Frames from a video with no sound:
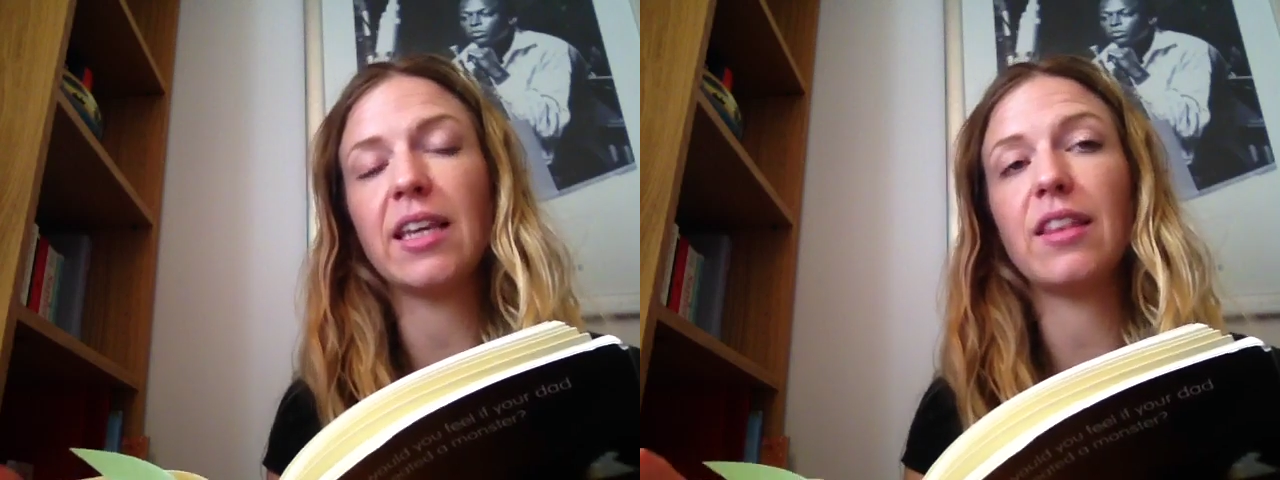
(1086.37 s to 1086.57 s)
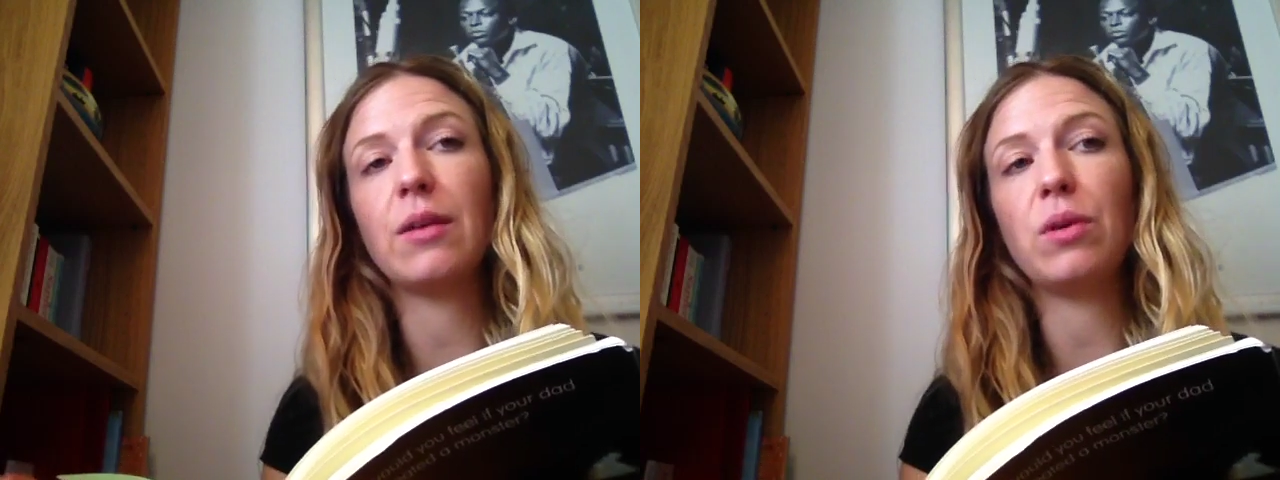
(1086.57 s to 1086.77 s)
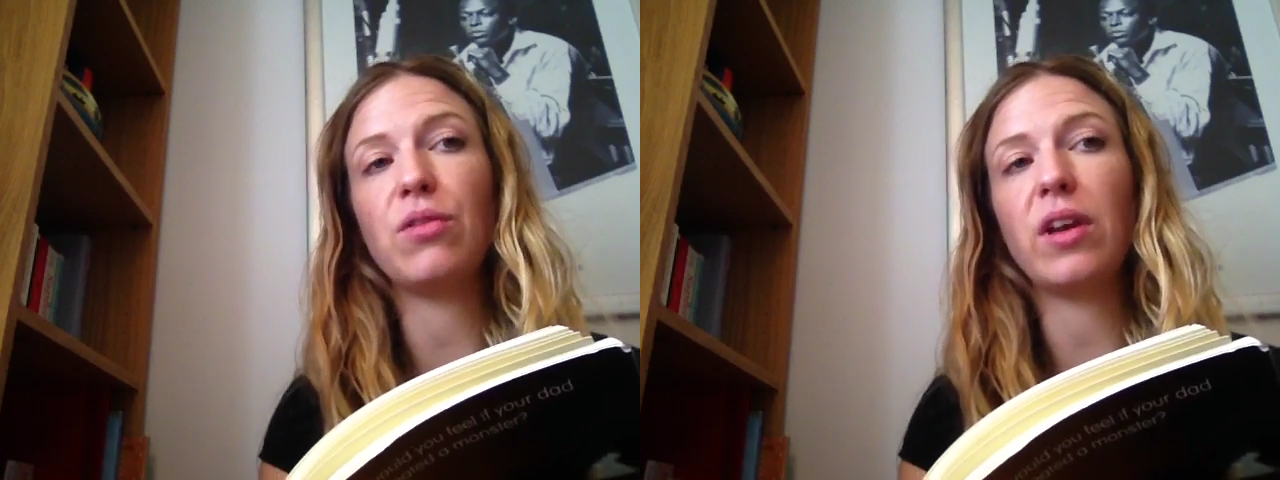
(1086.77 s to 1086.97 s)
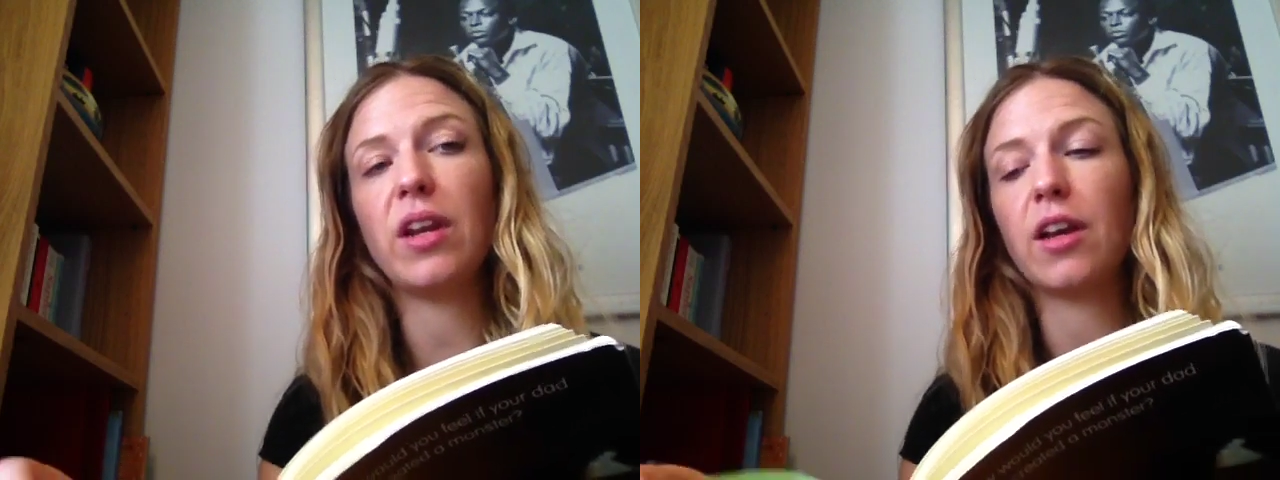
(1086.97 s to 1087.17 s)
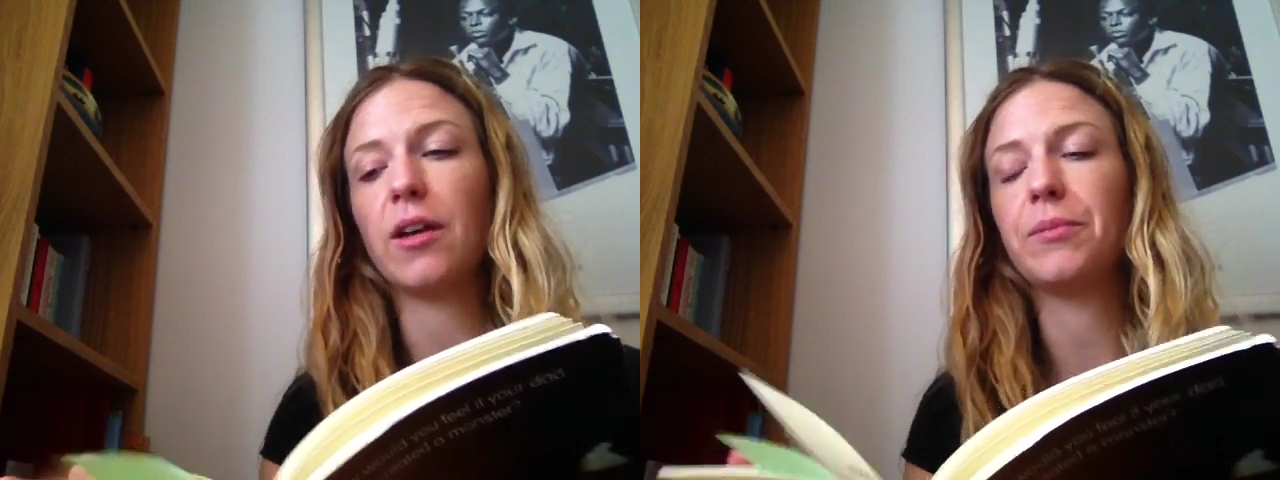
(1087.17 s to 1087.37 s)
than with
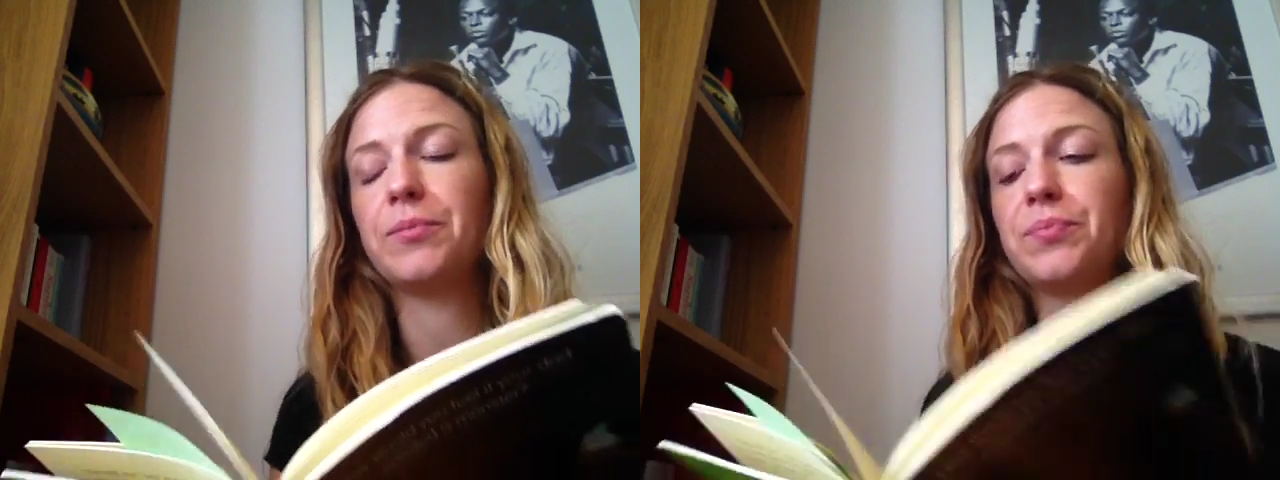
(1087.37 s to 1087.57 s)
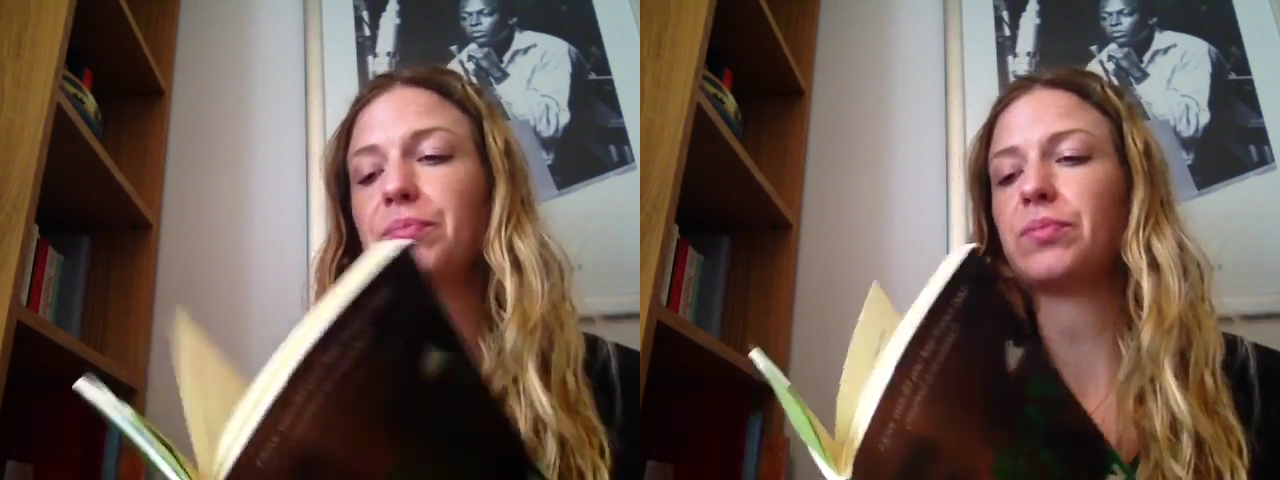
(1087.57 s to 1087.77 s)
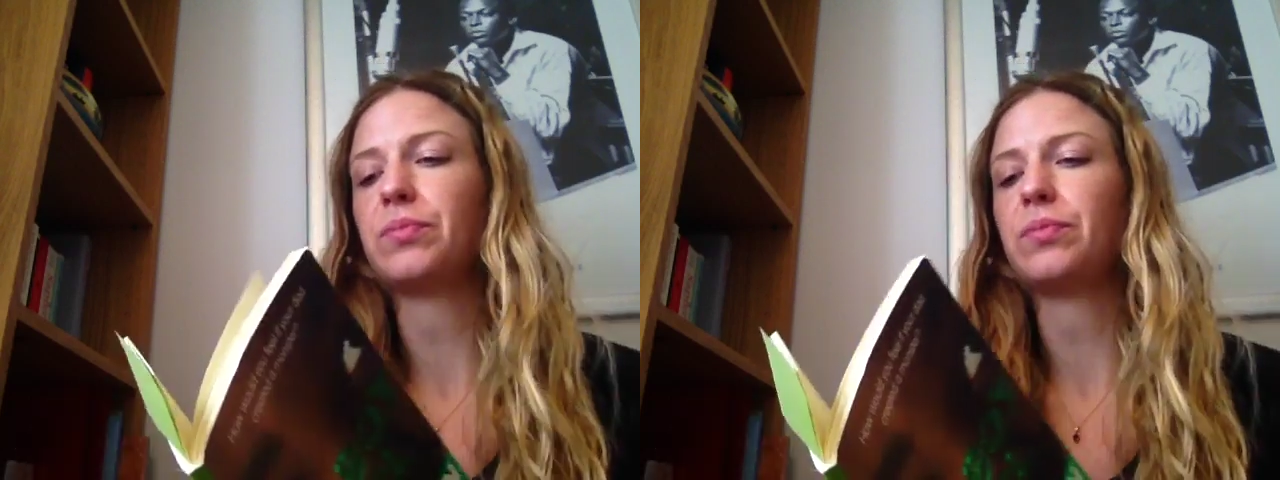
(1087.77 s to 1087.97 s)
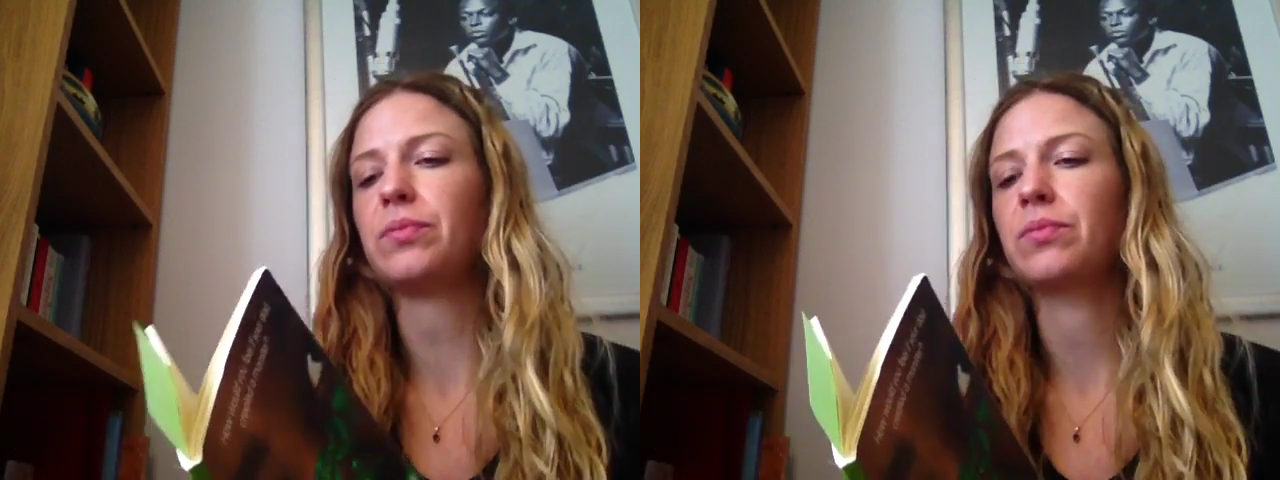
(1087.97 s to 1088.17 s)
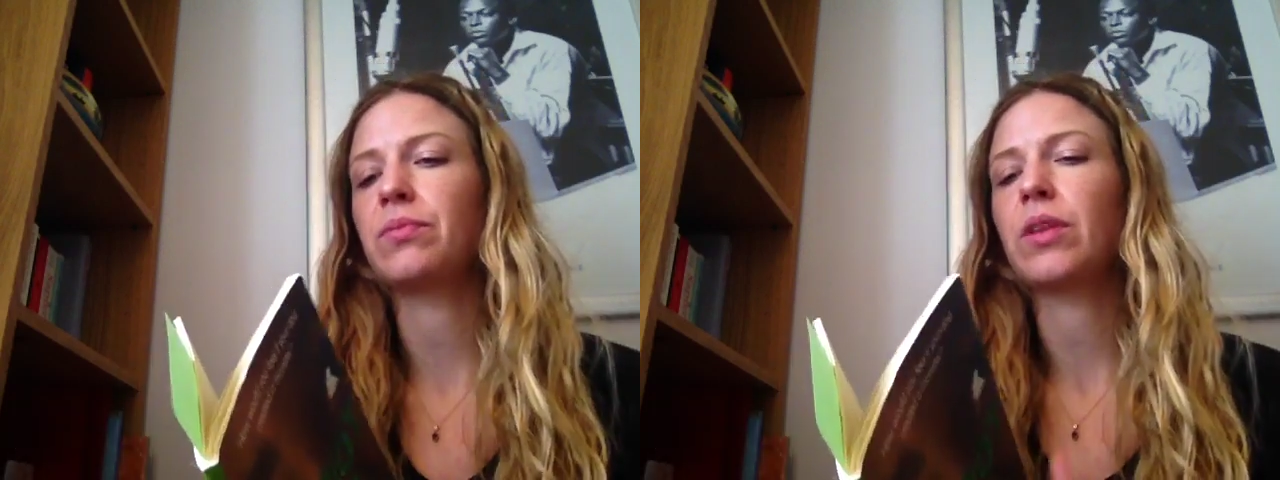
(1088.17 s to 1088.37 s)
vinegar.
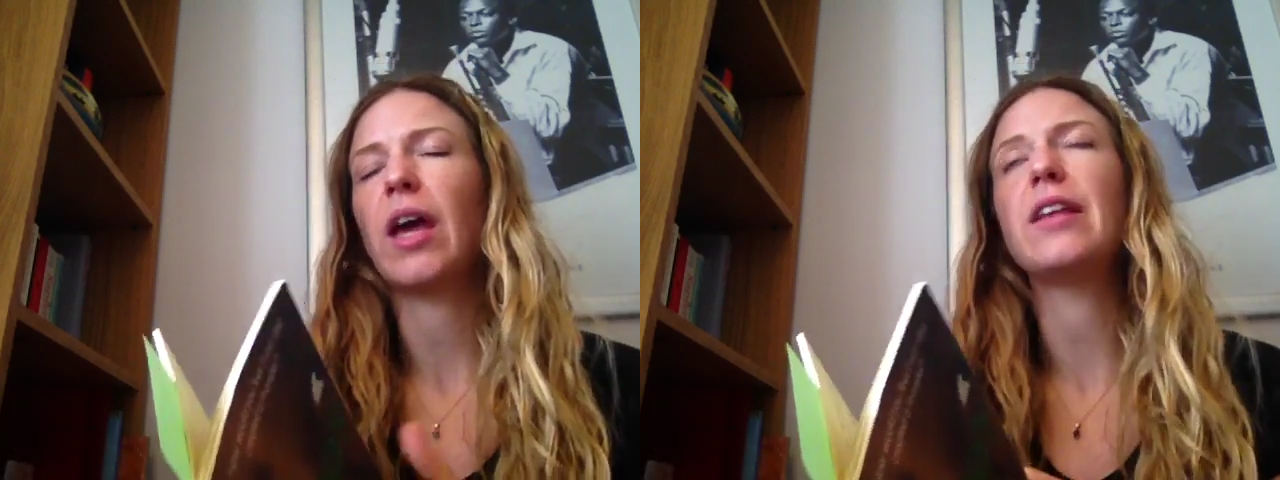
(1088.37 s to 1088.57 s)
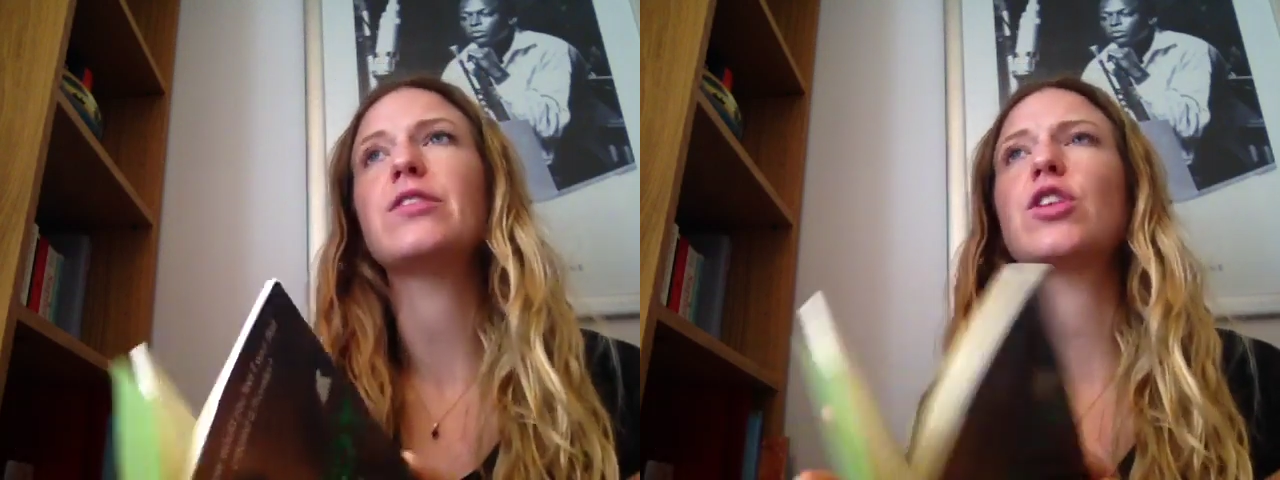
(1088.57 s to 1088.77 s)
And